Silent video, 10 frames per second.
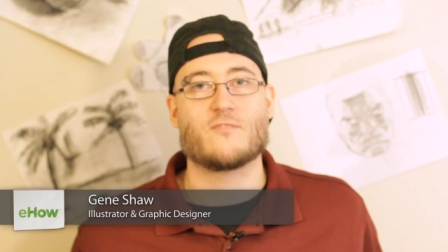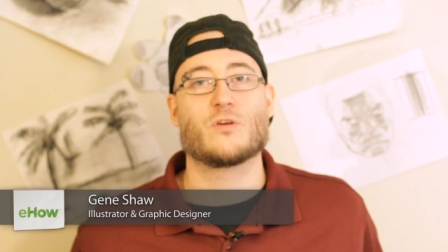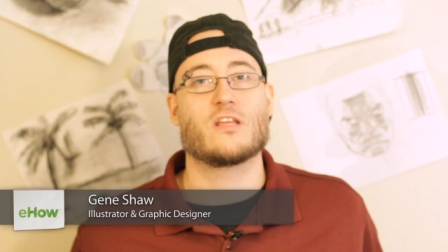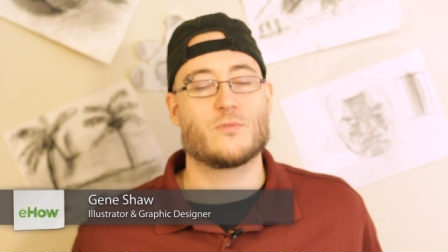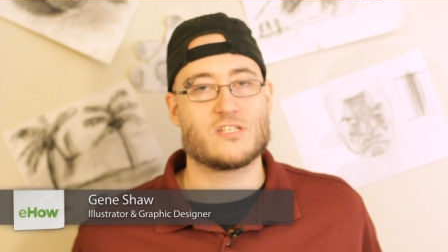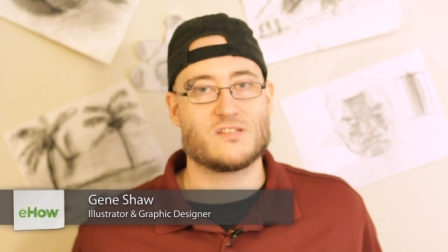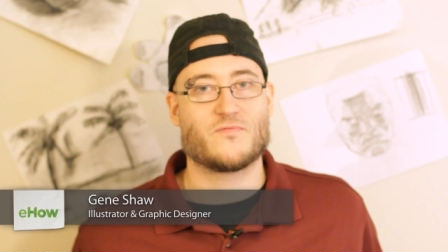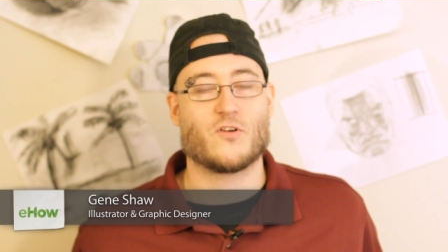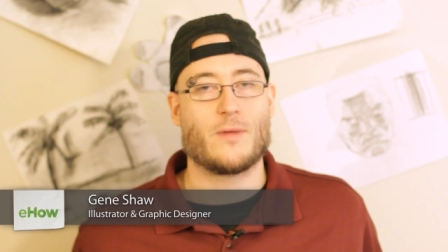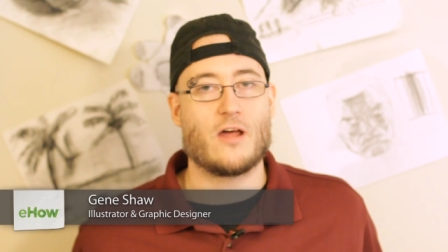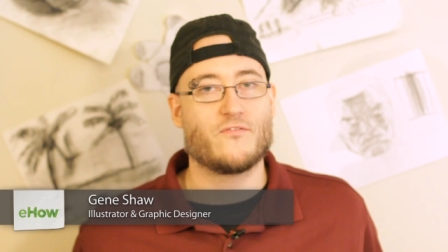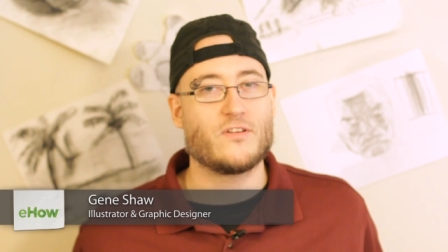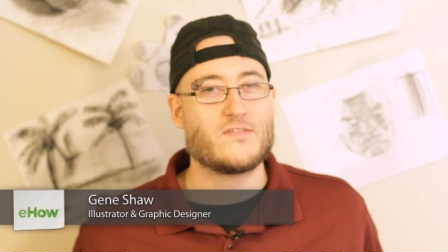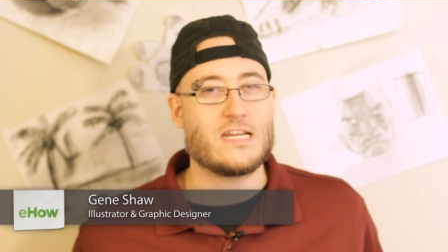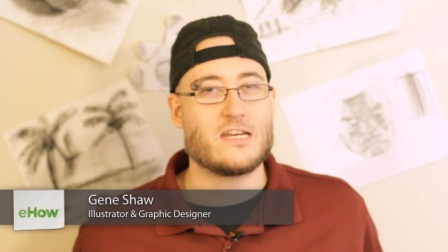I've been in the business for about
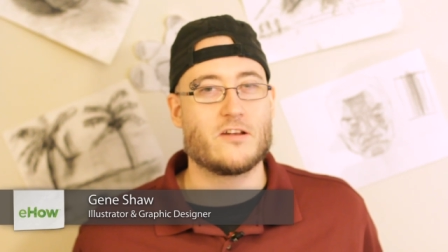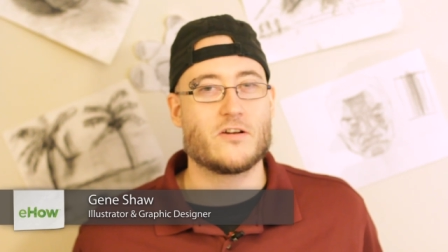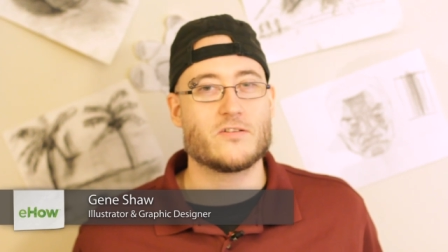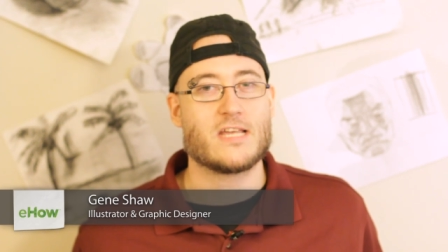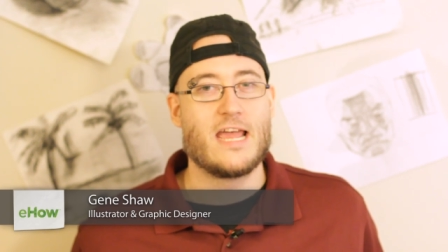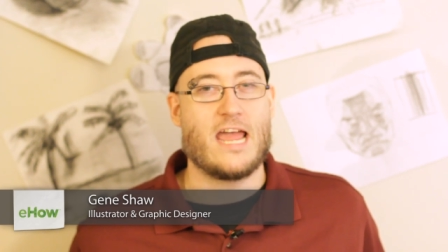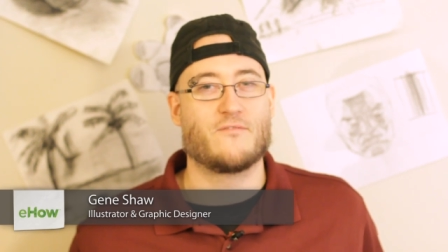15 years.